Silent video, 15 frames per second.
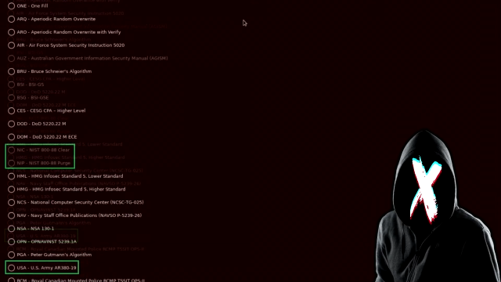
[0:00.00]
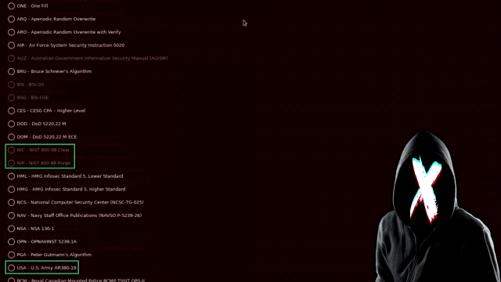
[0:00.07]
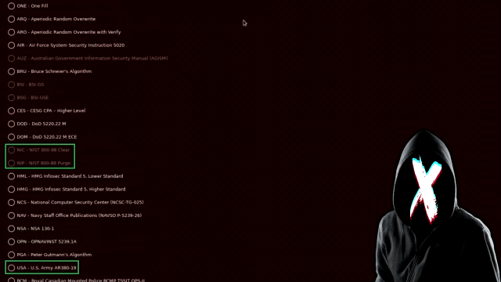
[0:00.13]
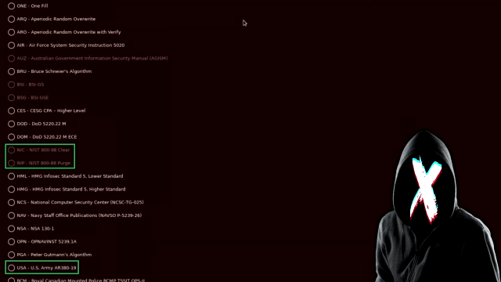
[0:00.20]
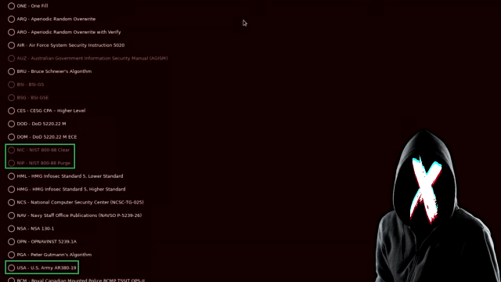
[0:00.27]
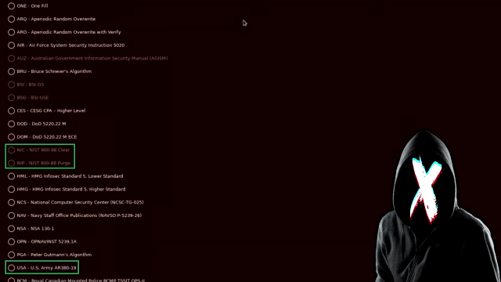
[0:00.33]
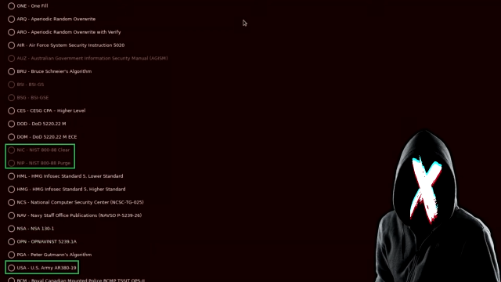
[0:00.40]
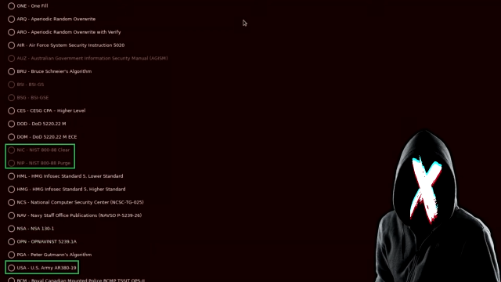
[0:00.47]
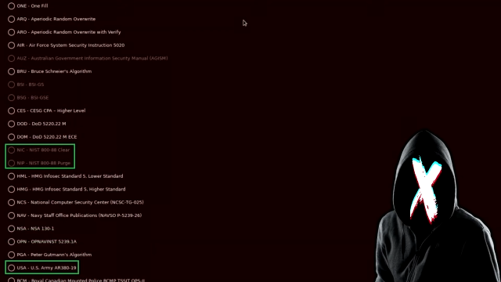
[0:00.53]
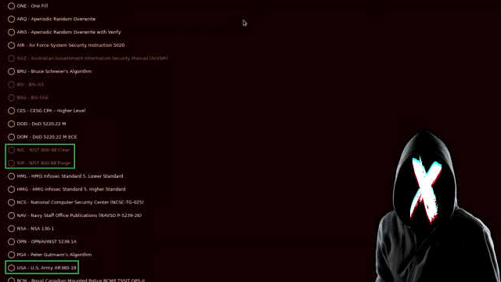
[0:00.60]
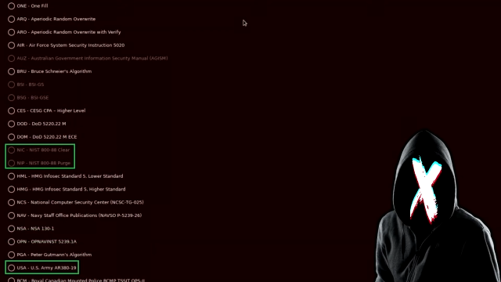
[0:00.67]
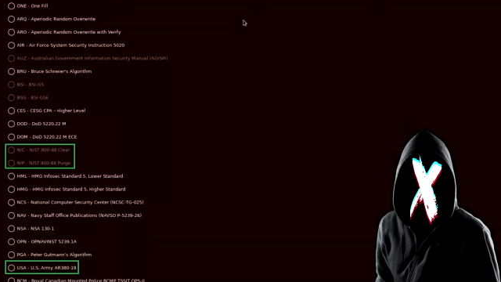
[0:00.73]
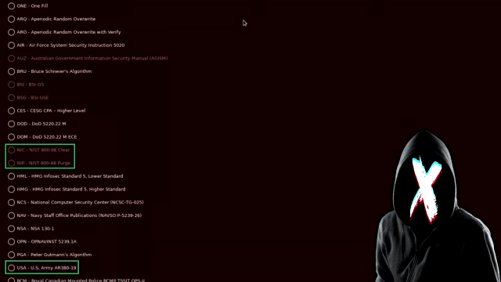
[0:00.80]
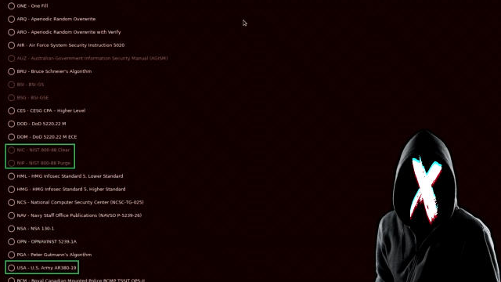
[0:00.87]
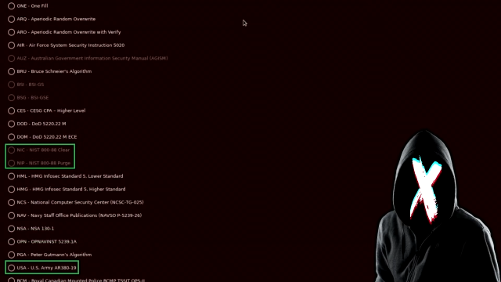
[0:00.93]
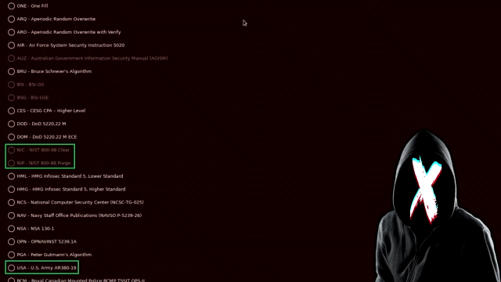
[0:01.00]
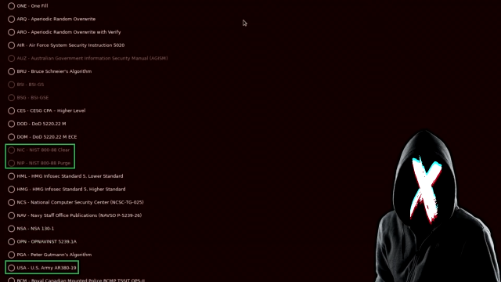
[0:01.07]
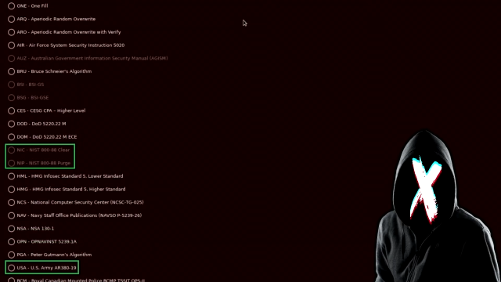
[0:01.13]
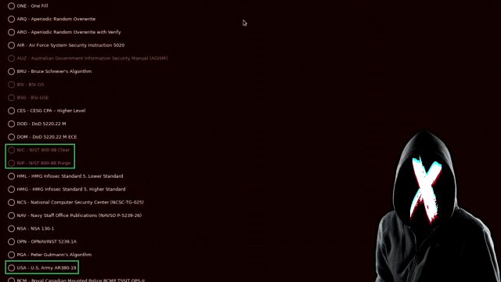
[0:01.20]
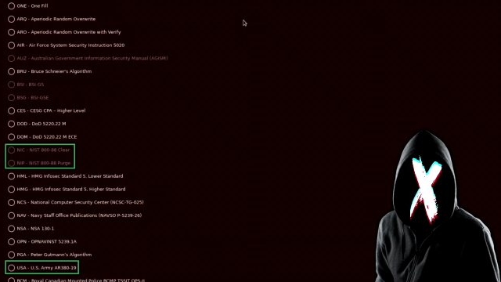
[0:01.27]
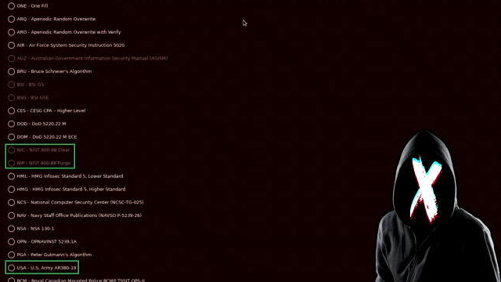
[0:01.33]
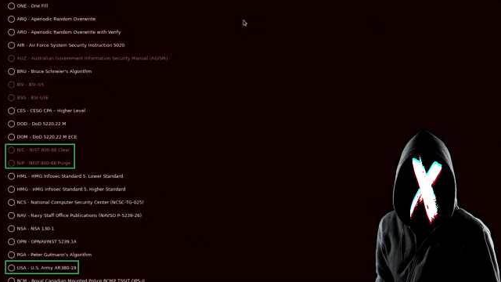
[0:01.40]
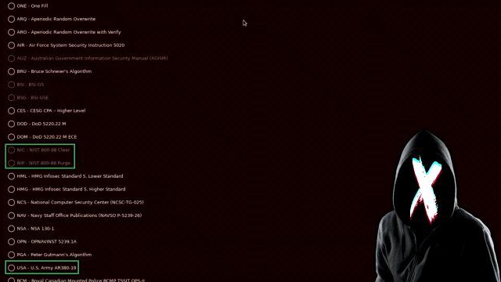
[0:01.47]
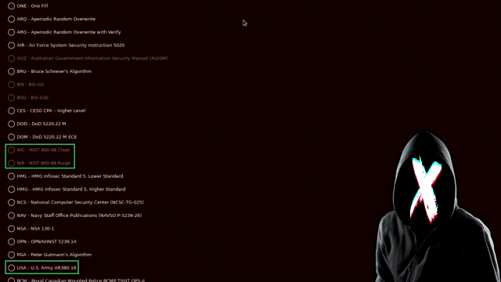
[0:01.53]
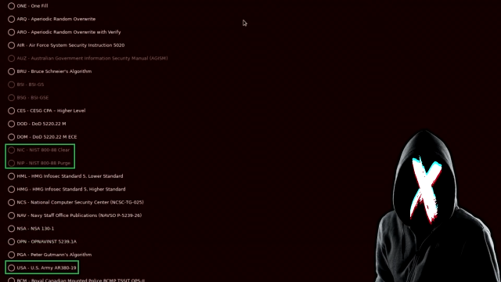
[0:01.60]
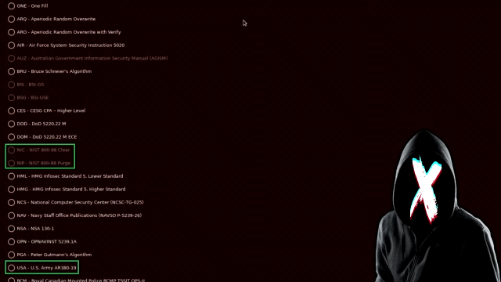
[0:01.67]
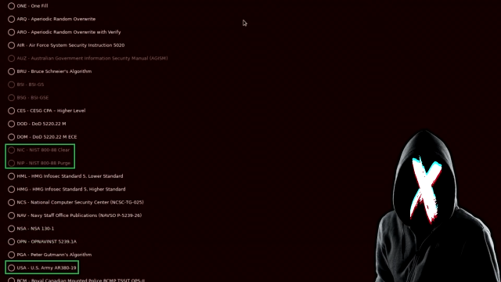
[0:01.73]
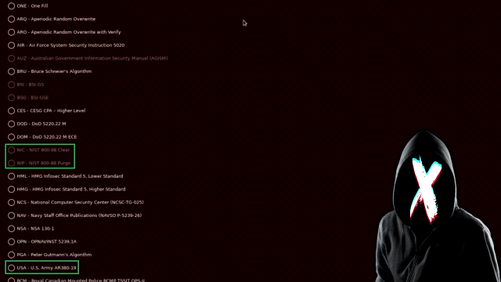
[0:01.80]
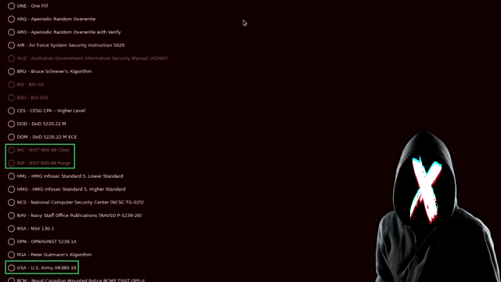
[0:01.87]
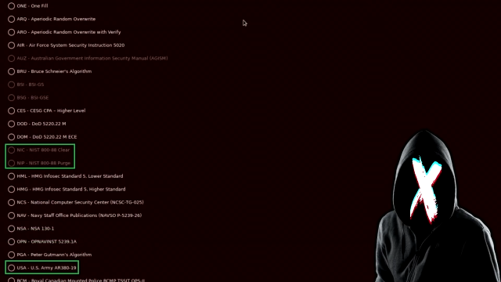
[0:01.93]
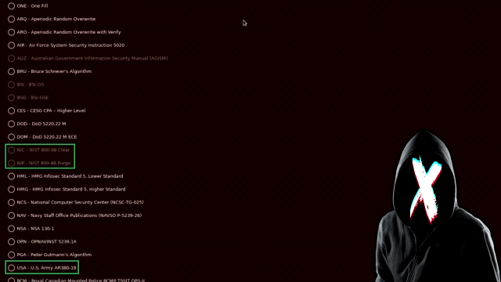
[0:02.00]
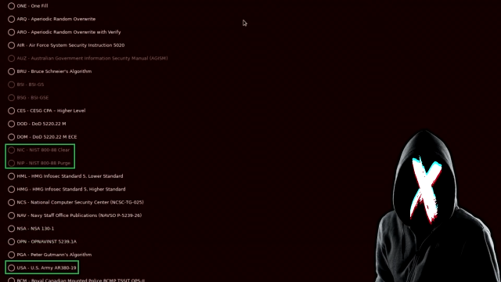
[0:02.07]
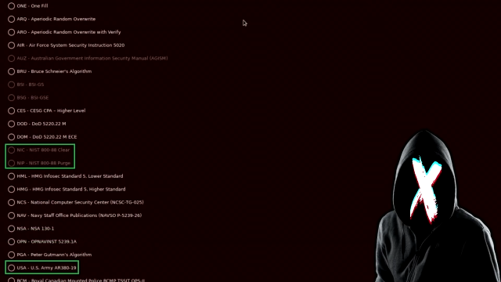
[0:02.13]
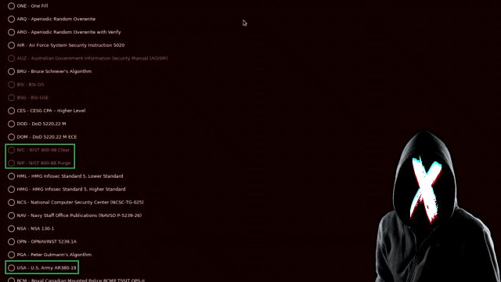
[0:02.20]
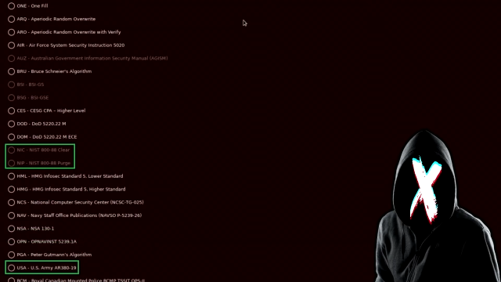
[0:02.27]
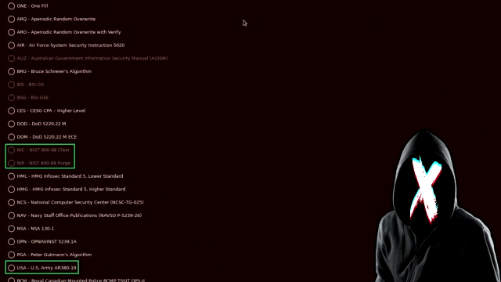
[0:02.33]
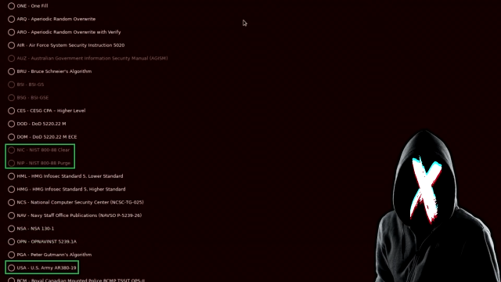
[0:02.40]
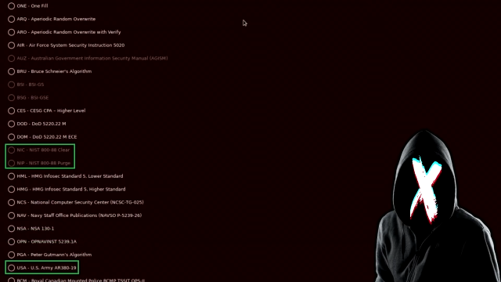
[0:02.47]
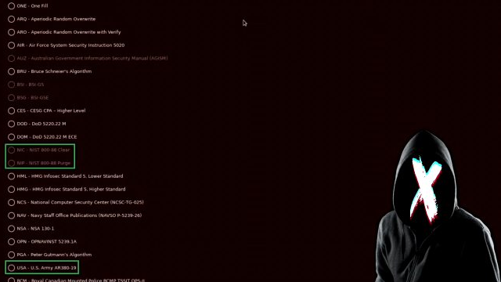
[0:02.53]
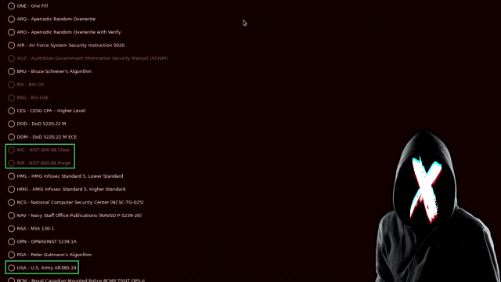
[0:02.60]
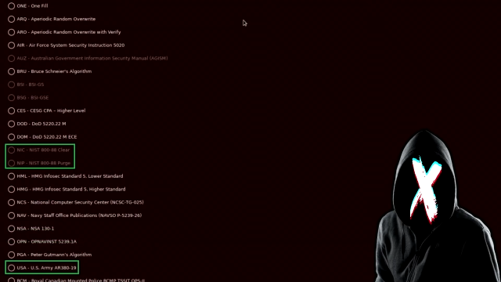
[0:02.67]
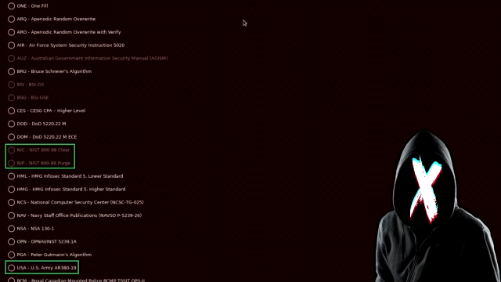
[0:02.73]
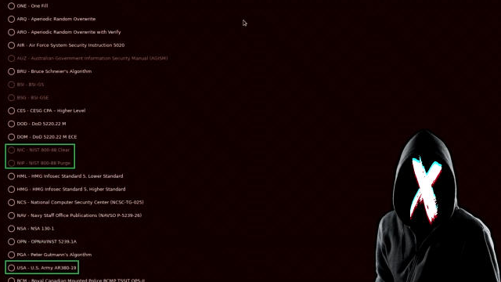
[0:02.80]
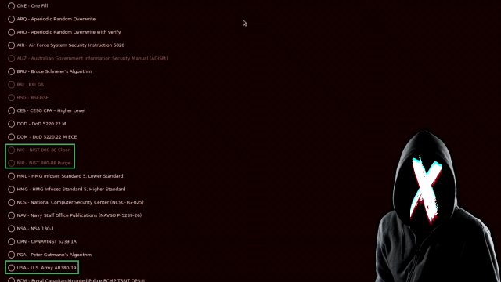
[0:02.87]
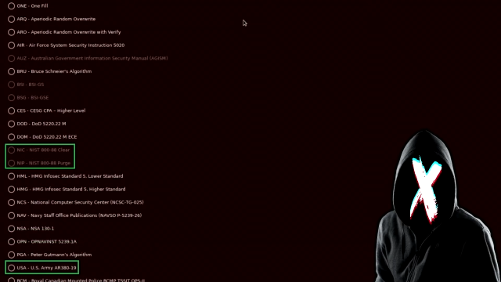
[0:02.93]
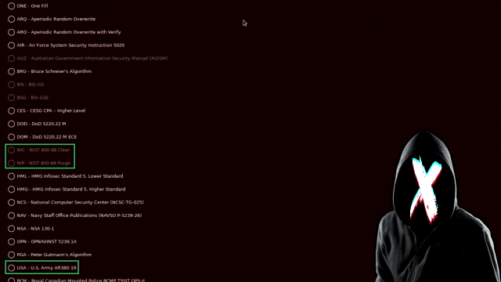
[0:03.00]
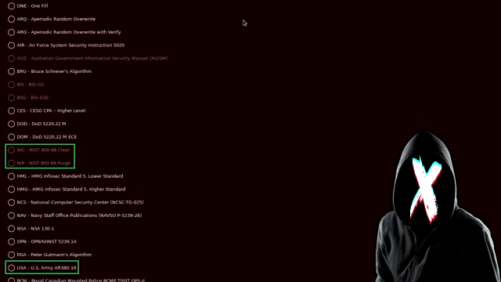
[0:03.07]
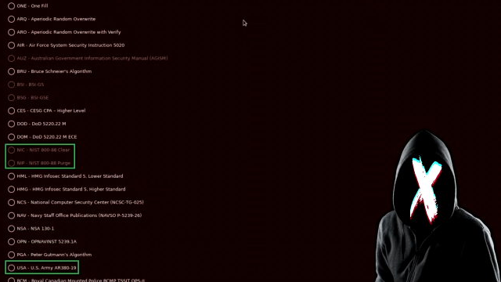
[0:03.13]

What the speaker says: (no speaker visible)